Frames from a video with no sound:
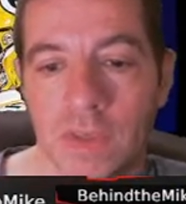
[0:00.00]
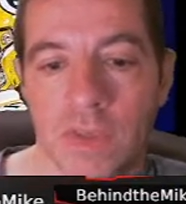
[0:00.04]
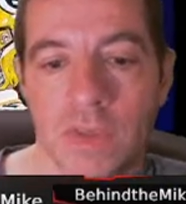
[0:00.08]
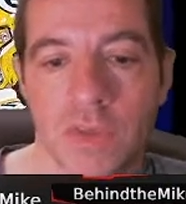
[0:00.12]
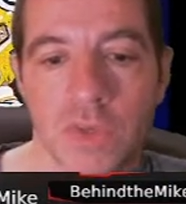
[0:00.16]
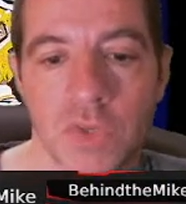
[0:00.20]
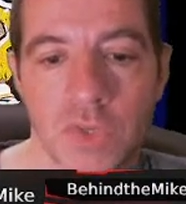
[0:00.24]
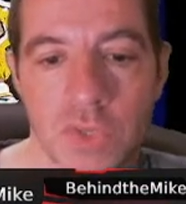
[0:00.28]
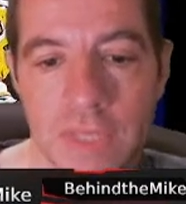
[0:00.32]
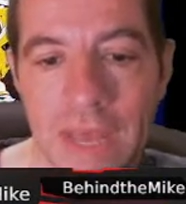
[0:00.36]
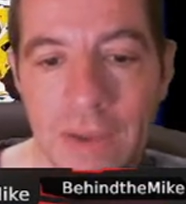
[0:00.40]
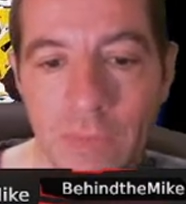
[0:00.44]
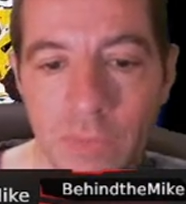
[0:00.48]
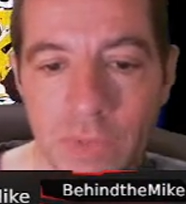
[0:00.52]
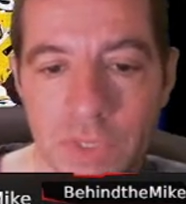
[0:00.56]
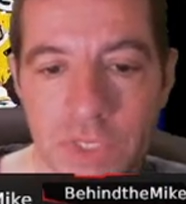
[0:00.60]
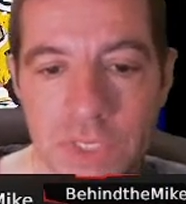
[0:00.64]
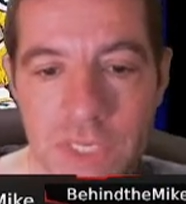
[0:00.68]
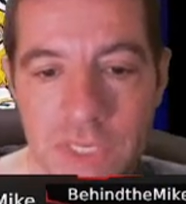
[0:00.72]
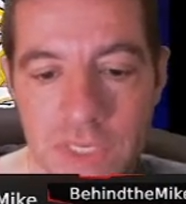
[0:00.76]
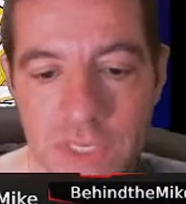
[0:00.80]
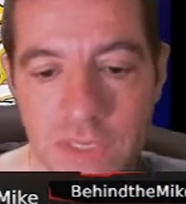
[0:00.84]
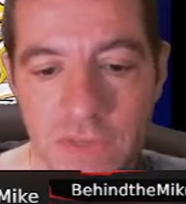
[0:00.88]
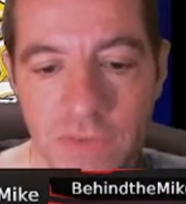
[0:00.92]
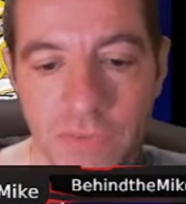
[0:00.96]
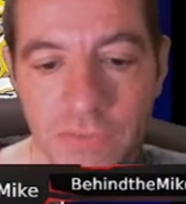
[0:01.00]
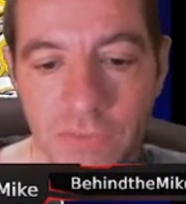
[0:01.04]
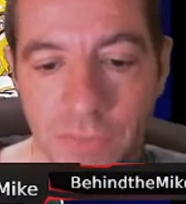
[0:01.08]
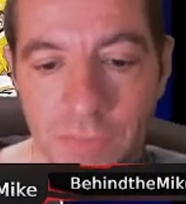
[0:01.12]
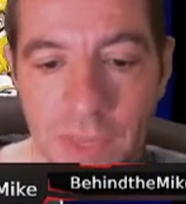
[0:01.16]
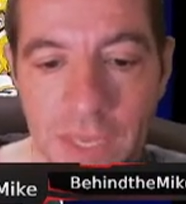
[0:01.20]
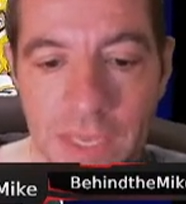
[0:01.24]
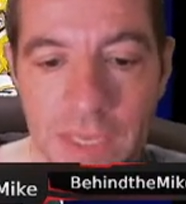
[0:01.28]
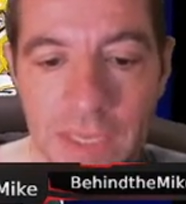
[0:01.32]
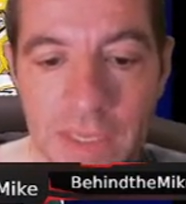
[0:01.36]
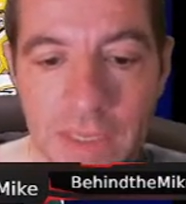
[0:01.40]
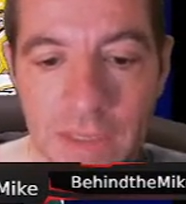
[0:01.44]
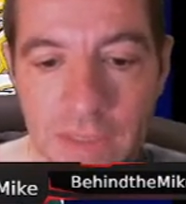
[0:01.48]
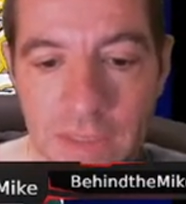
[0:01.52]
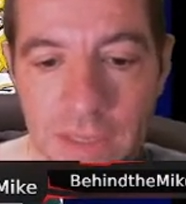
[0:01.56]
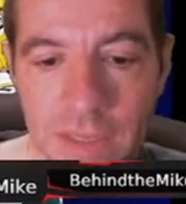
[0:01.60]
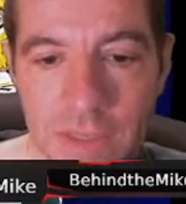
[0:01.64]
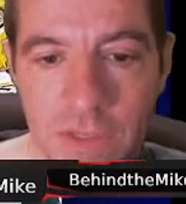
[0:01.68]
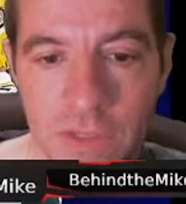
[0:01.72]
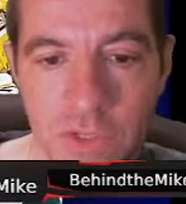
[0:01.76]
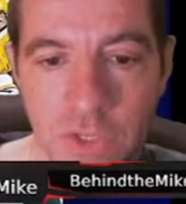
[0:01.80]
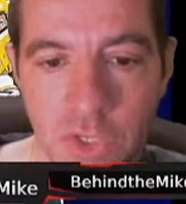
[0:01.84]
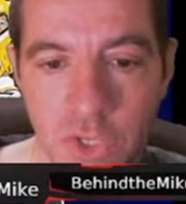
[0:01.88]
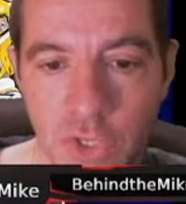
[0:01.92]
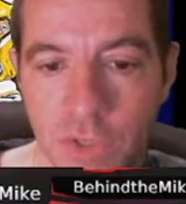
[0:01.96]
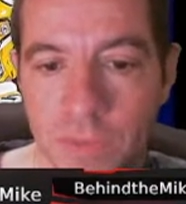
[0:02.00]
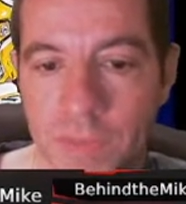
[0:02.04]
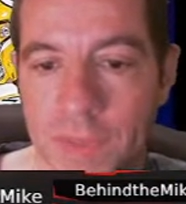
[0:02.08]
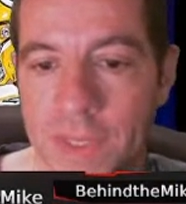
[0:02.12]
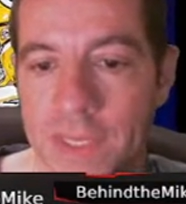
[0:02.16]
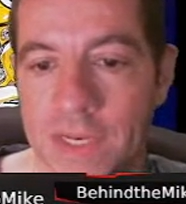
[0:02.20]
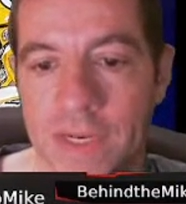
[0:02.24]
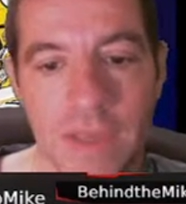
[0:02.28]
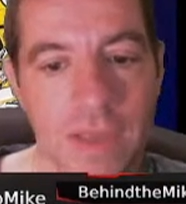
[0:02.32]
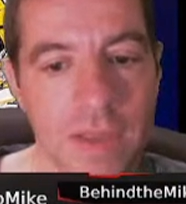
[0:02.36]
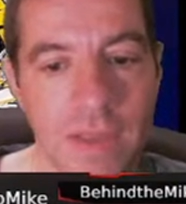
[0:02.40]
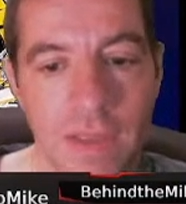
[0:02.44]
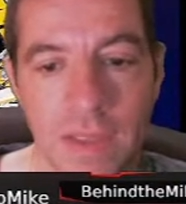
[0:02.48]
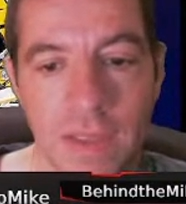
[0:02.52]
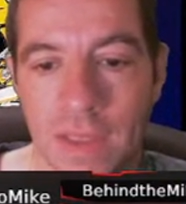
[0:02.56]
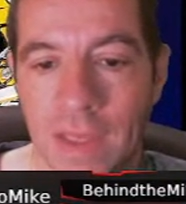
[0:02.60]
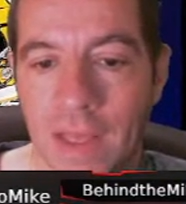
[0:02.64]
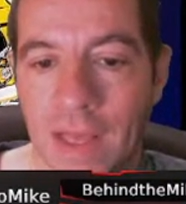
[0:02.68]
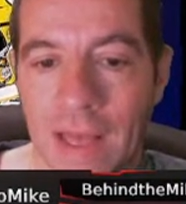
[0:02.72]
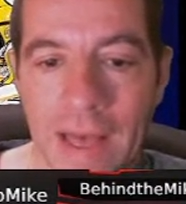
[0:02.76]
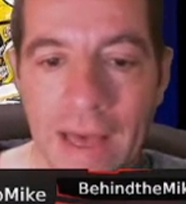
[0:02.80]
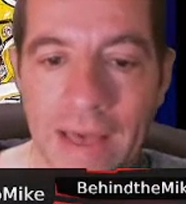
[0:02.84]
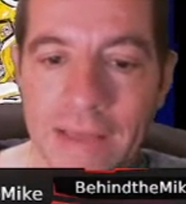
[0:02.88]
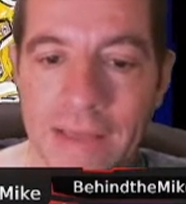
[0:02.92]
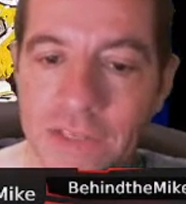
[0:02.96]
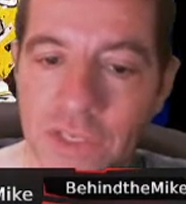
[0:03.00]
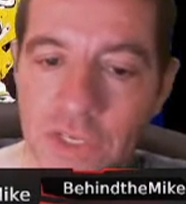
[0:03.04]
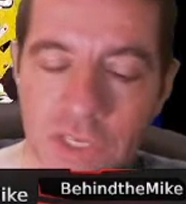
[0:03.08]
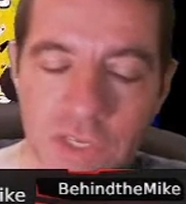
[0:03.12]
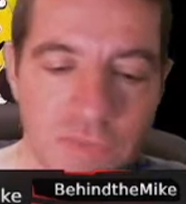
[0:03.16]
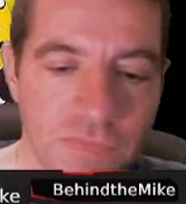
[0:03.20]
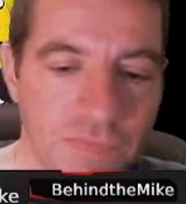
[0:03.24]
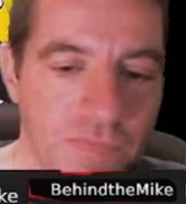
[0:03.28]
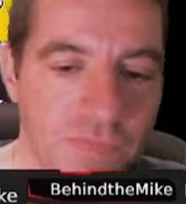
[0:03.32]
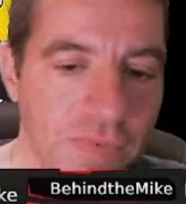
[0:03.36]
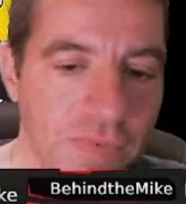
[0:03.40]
So that was easy for me in the tournament. I just